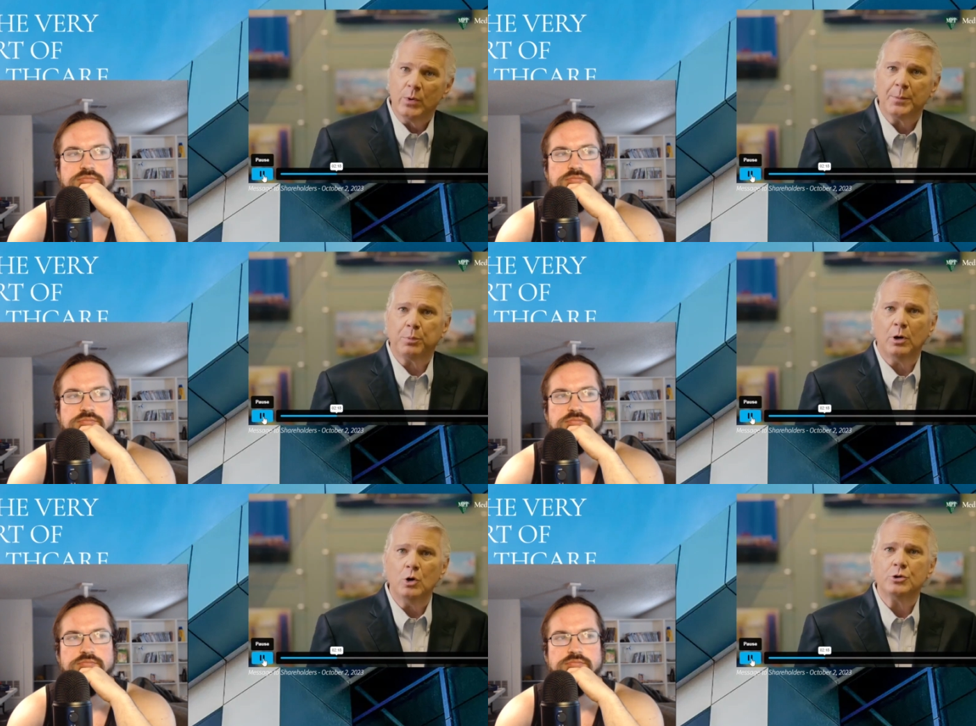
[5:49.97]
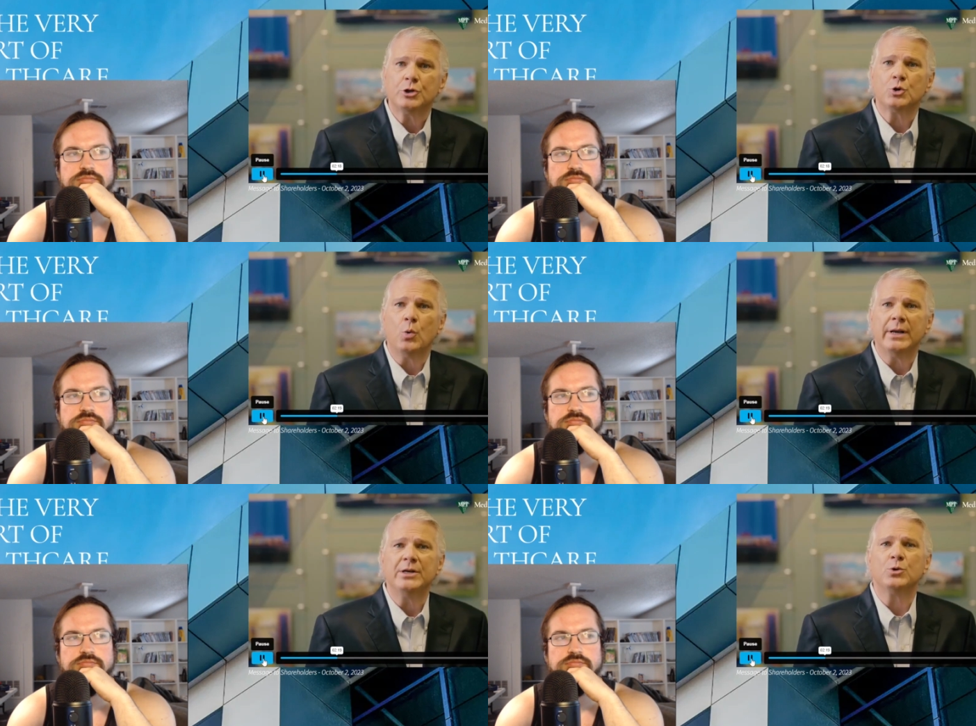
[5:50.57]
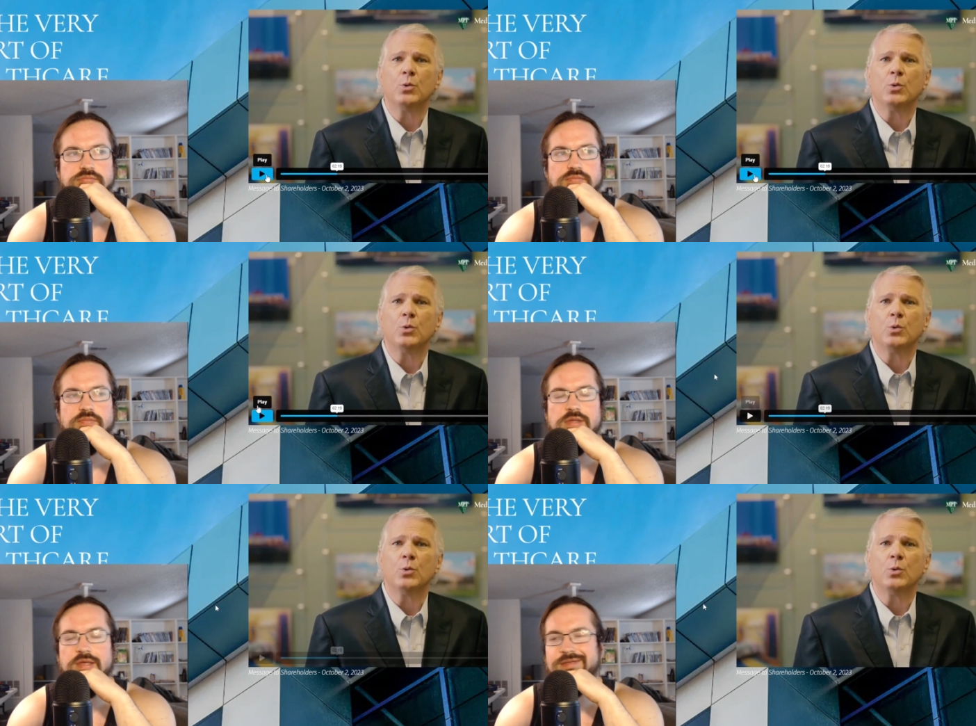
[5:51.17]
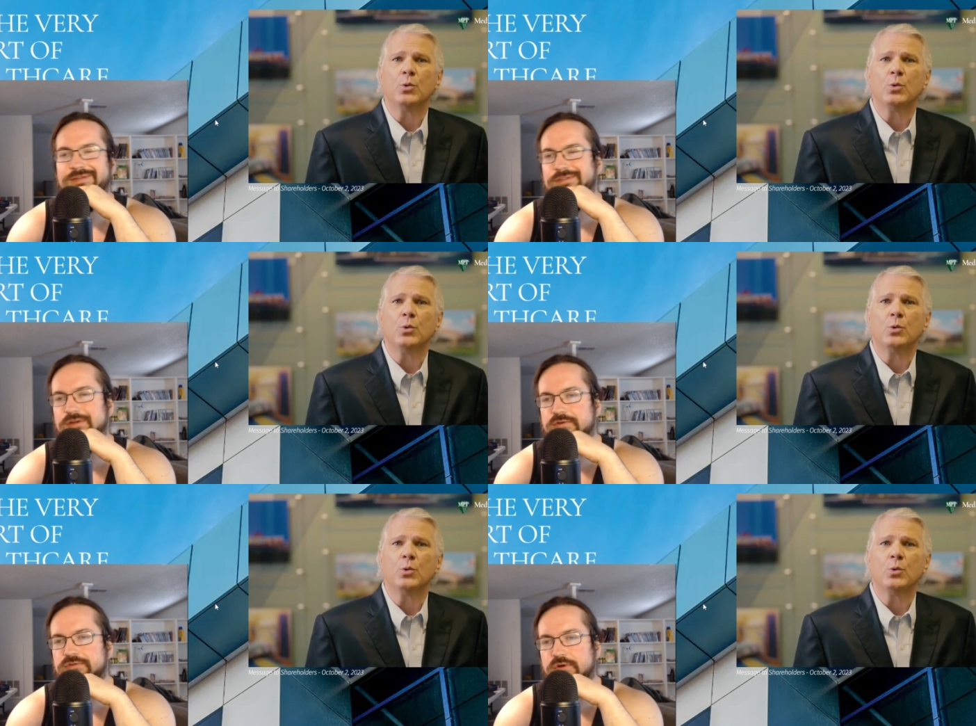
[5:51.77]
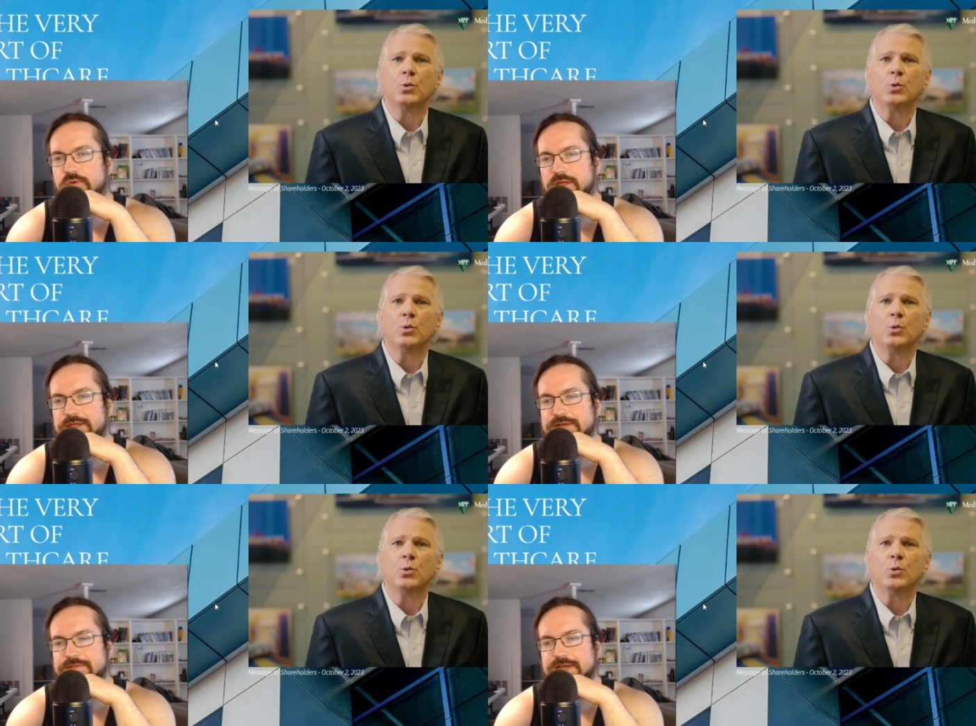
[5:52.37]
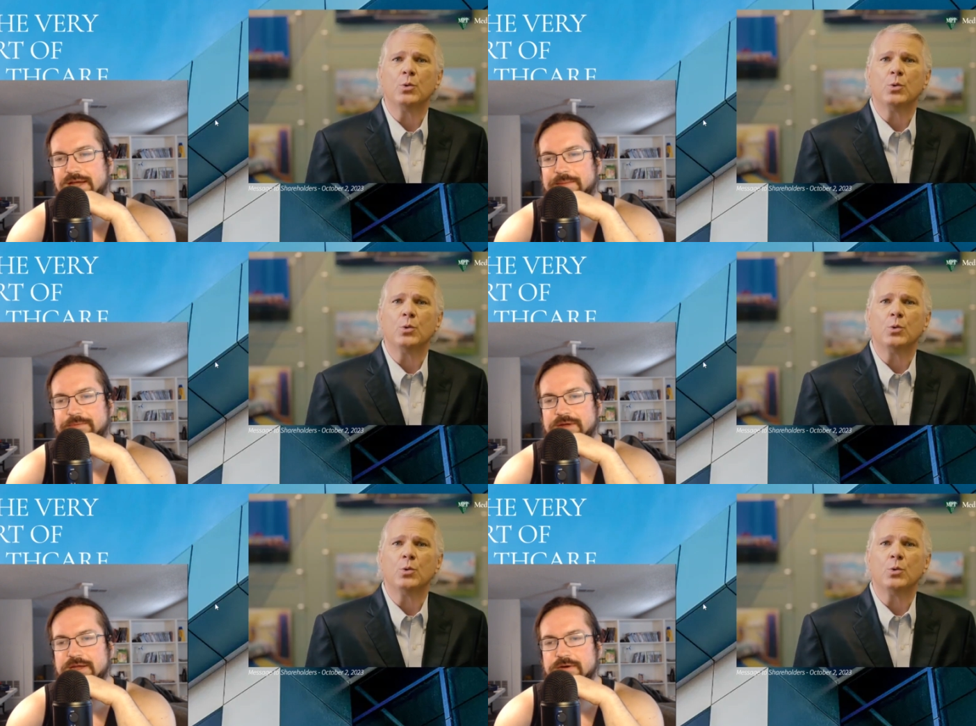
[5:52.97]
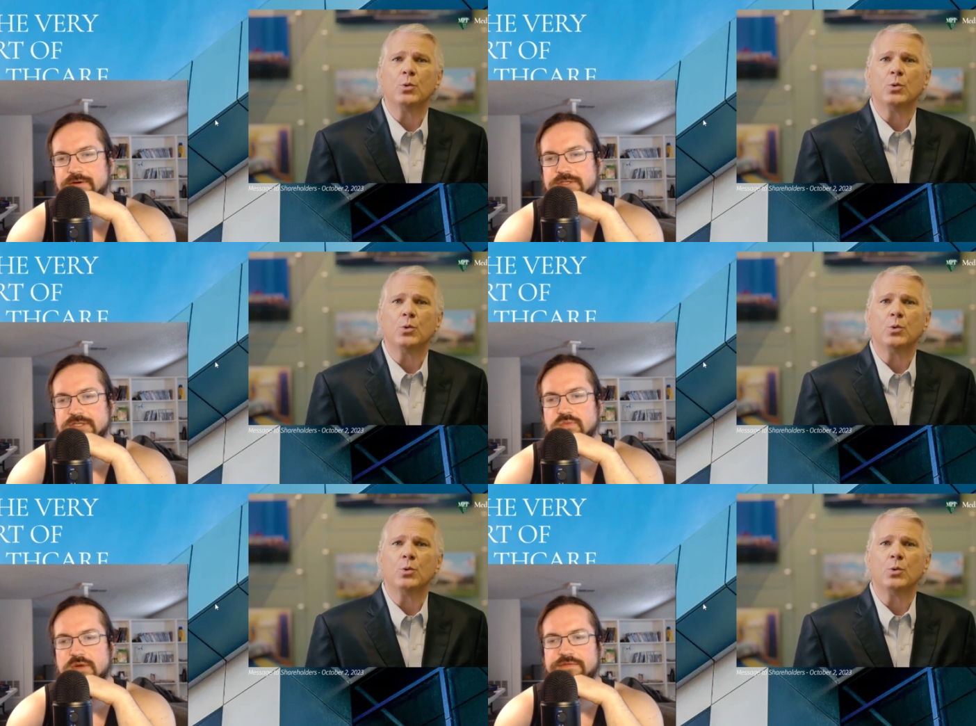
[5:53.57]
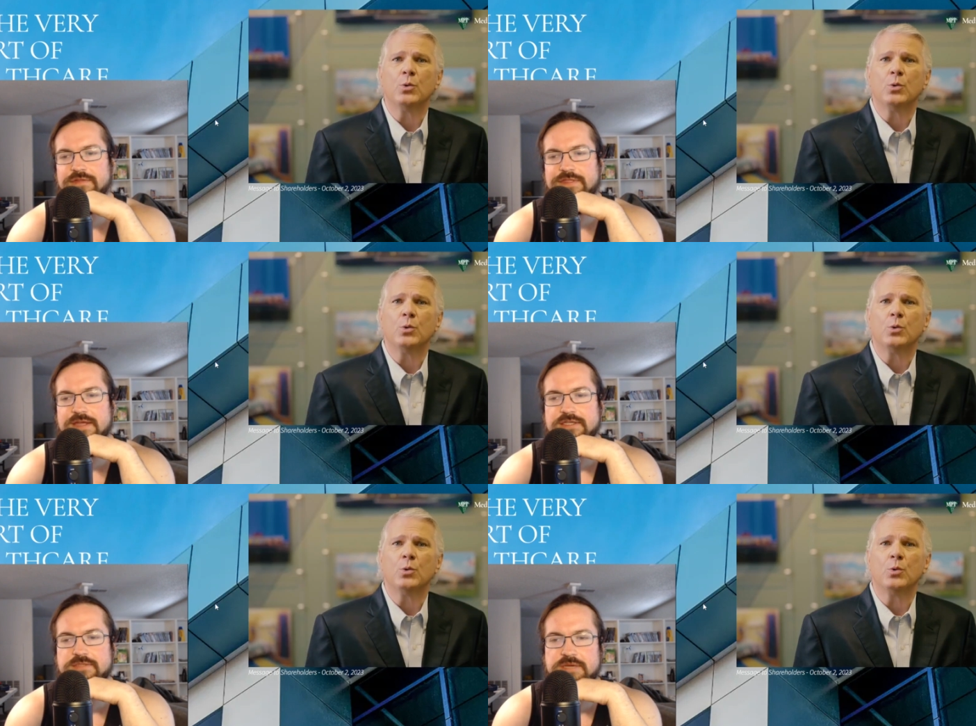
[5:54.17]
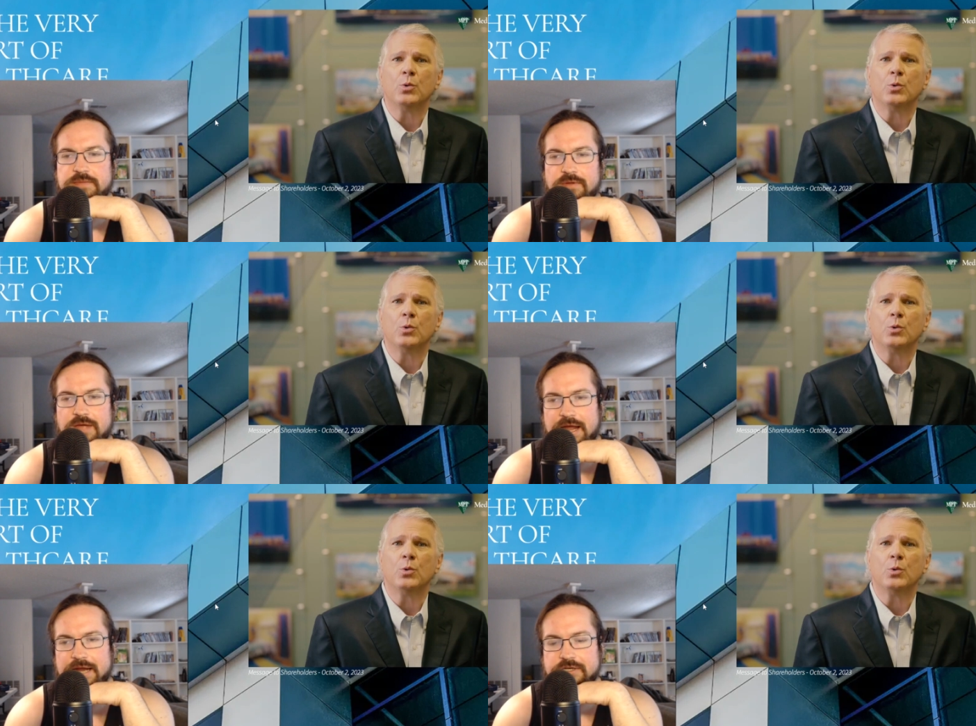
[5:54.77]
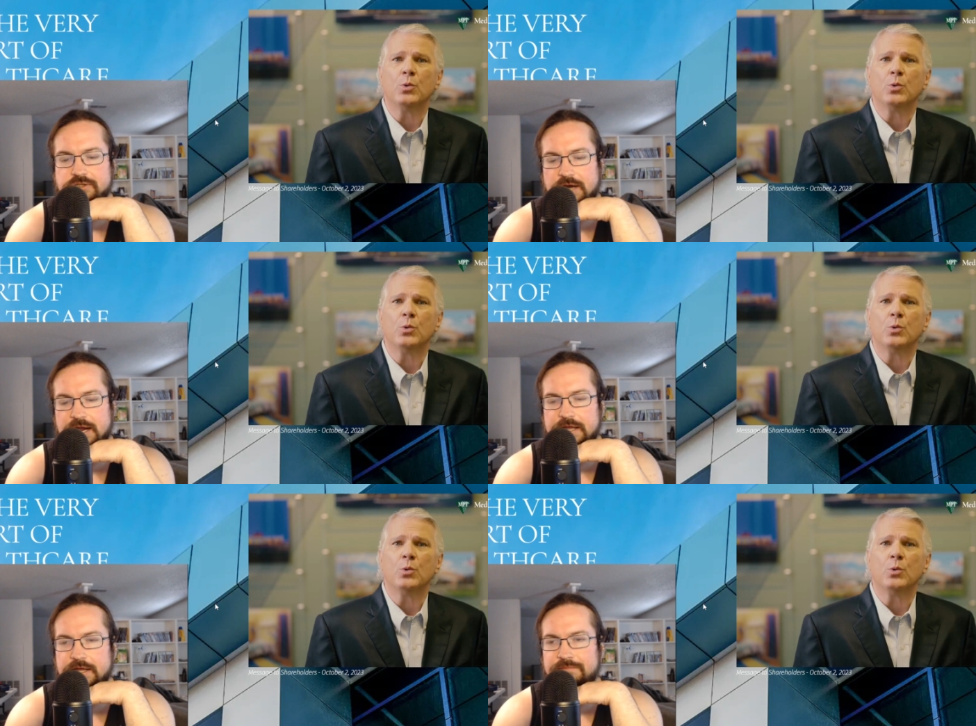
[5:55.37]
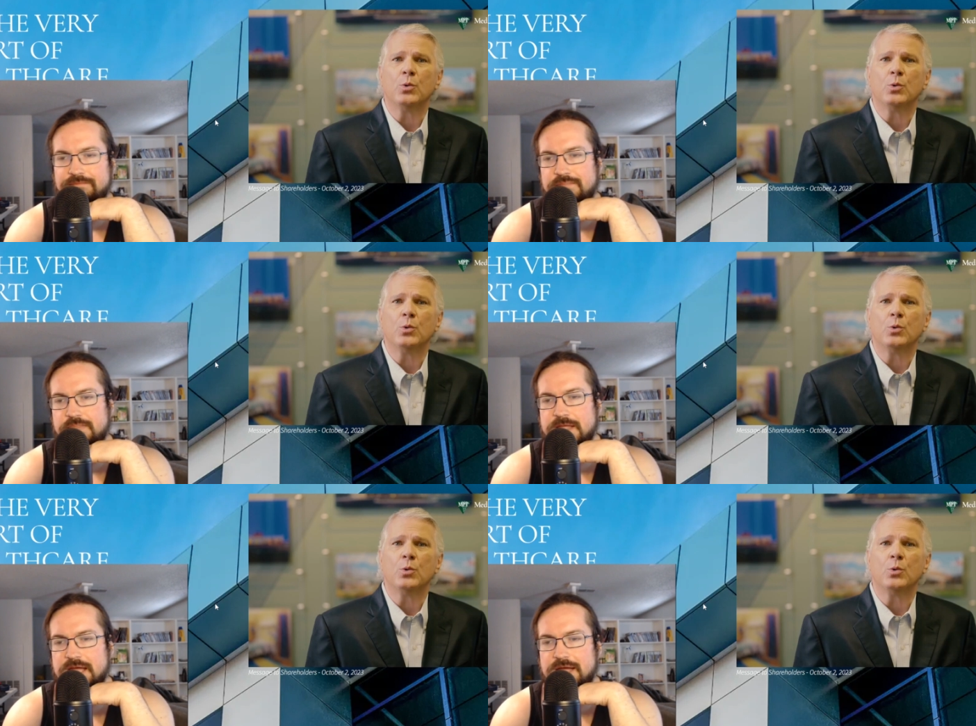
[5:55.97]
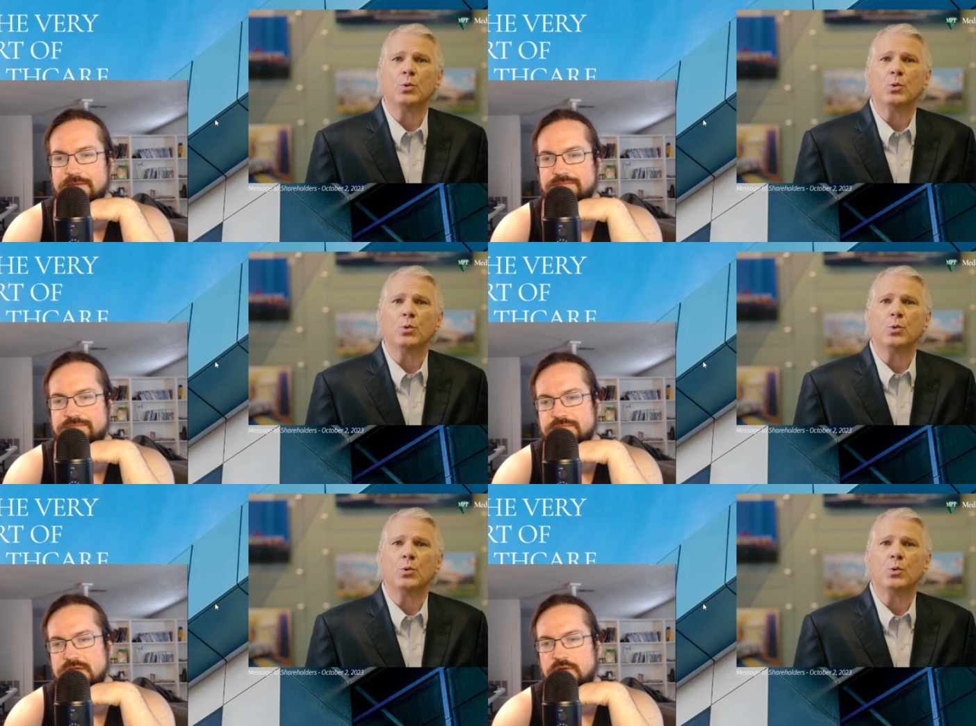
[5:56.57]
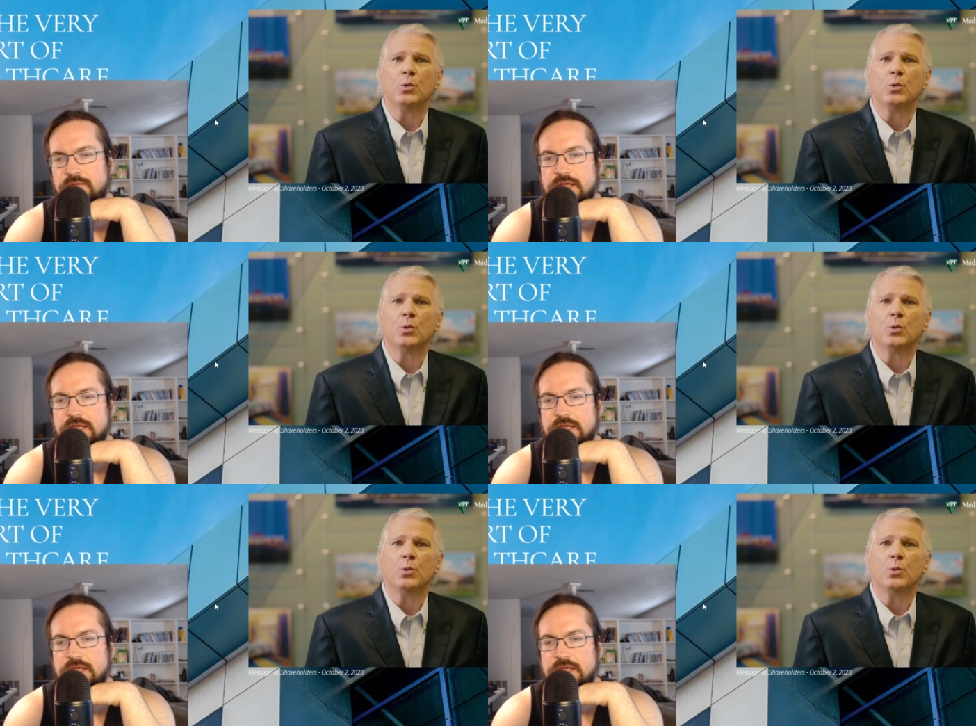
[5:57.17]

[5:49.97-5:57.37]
Speaker 1: we approach 2020,
Speaker 2: the the quality of the operators is one of the things people kind of try to um, you know